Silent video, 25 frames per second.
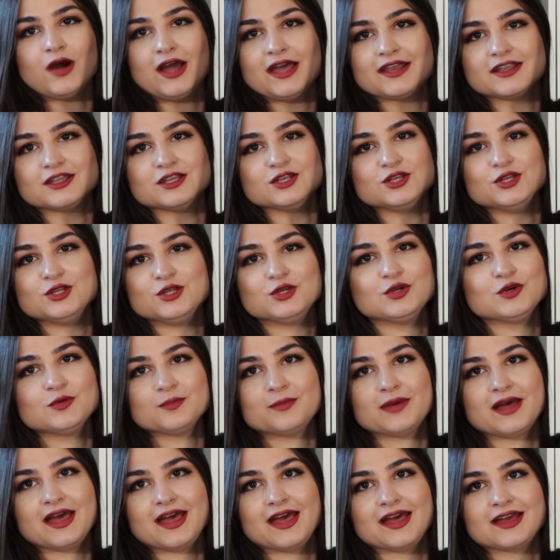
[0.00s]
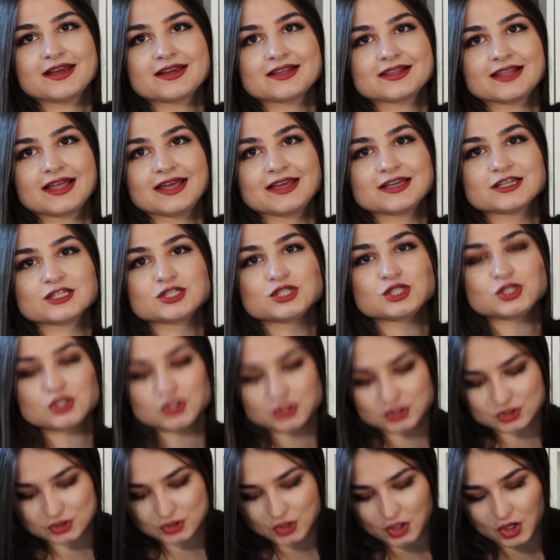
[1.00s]
quite a new bag, like
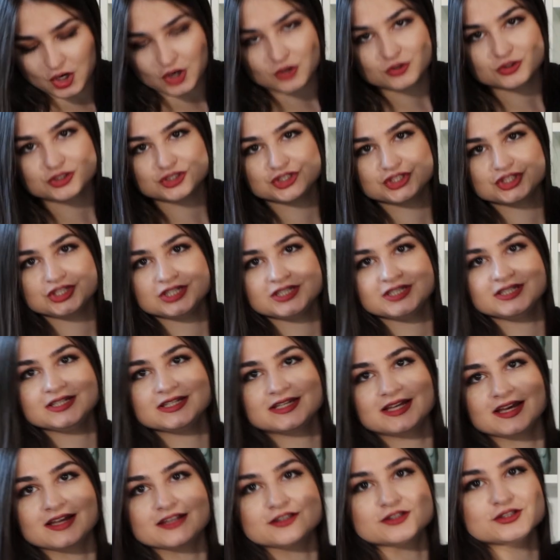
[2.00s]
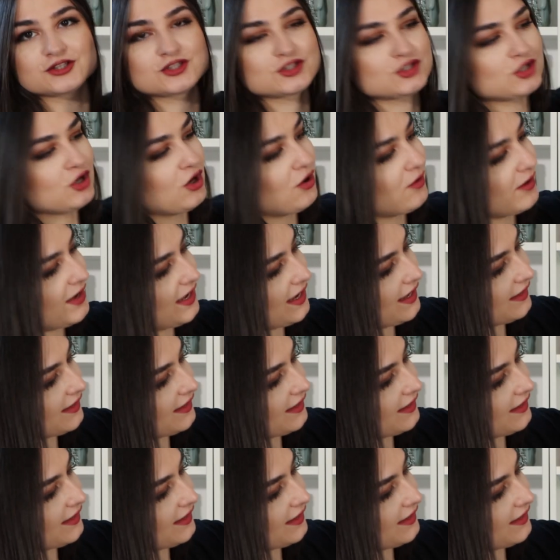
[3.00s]
so chic and so